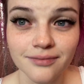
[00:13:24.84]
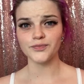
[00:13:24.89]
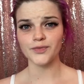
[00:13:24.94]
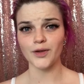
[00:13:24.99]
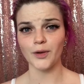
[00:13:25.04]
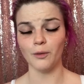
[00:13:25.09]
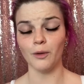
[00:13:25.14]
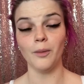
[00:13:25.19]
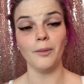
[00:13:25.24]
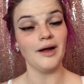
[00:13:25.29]

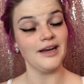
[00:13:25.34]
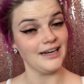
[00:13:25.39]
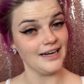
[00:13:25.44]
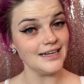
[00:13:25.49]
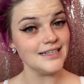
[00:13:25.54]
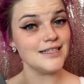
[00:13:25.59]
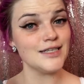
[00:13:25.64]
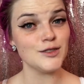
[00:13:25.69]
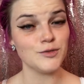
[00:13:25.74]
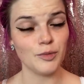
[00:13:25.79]
Well, my
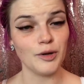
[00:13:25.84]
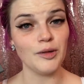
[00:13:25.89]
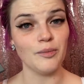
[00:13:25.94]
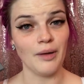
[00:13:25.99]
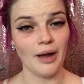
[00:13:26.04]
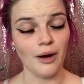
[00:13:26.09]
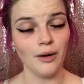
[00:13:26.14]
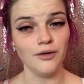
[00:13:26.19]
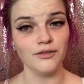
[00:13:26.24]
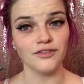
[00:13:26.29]
Dyson's pretty
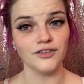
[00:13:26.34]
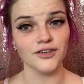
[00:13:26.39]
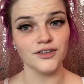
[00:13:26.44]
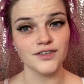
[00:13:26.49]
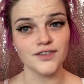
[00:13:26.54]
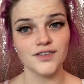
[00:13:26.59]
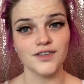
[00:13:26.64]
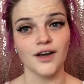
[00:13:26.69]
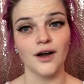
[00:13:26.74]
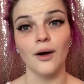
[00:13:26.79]
powerful,
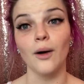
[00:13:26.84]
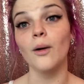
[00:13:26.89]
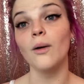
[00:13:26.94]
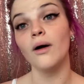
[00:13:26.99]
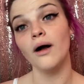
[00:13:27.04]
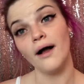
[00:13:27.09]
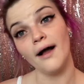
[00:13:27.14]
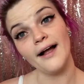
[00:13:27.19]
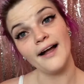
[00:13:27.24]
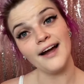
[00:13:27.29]
so
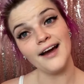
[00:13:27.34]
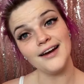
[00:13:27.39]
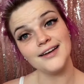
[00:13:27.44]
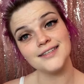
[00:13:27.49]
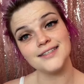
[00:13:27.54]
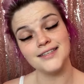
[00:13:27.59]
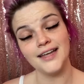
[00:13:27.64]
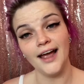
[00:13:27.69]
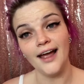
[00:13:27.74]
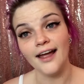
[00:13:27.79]
I gotta
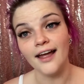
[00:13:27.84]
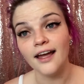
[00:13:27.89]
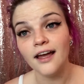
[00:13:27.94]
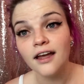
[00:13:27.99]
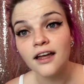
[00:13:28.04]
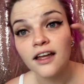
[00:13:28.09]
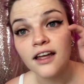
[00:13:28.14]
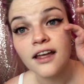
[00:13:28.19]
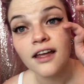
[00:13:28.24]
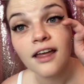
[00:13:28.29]
say,
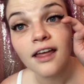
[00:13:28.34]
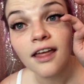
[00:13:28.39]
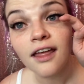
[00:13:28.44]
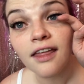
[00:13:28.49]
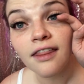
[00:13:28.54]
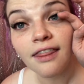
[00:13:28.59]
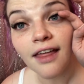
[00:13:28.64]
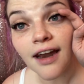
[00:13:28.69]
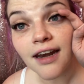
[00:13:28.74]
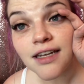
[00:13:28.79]

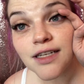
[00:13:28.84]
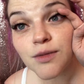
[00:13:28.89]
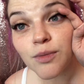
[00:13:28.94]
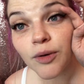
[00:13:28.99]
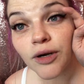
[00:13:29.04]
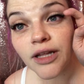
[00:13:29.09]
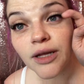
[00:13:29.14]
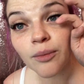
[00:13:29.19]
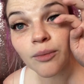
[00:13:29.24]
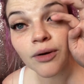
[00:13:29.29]
that is
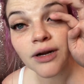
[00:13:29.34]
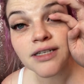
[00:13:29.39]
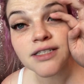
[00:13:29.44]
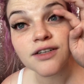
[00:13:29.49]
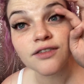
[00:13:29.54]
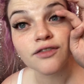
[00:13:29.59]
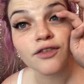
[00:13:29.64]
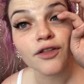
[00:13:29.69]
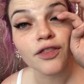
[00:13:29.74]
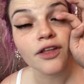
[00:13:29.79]
pretty
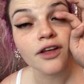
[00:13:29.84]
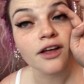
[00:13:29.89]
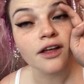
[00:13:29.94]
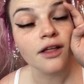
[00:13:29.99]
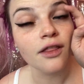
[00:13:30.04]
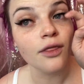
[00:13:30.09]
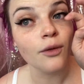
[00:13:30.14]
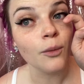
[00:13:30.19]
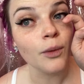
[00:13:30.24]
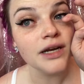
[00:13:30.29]
impressive for the
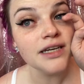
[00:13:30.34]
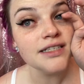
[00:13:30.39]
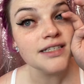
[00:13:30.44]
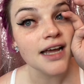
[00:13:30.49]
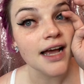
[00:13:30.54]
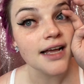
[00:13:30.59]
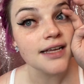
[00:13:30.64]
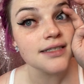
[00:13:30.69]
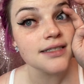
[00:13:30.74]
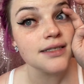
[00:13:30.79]
wind
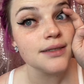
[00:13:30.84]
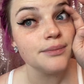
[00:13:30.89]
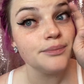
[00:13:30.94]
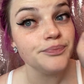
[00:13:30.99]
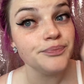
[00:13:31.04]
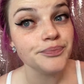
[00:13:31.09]
test.